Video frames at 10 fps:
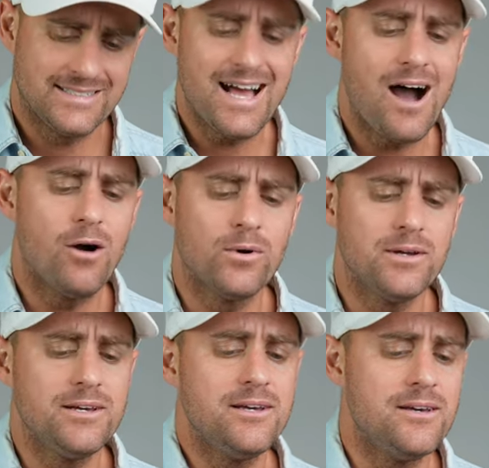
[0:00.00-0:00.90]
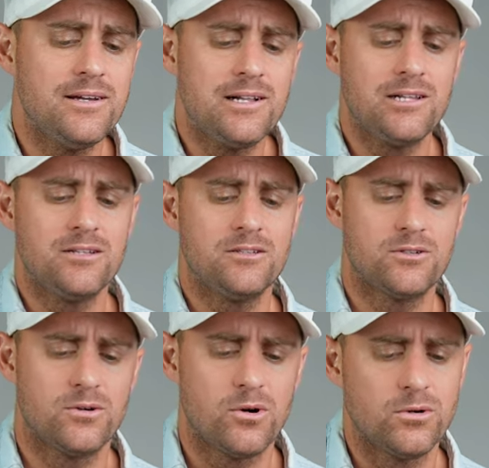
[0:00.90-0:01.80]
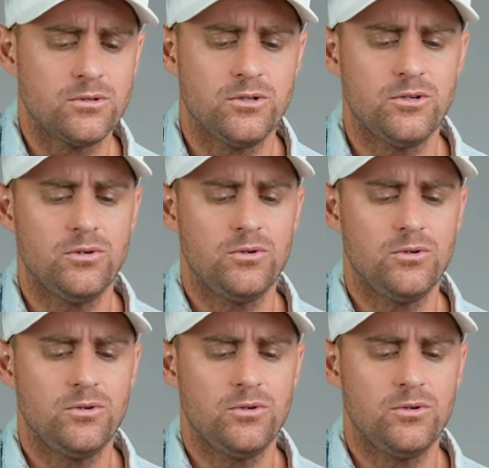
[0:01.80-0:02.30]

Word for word: I will adore You.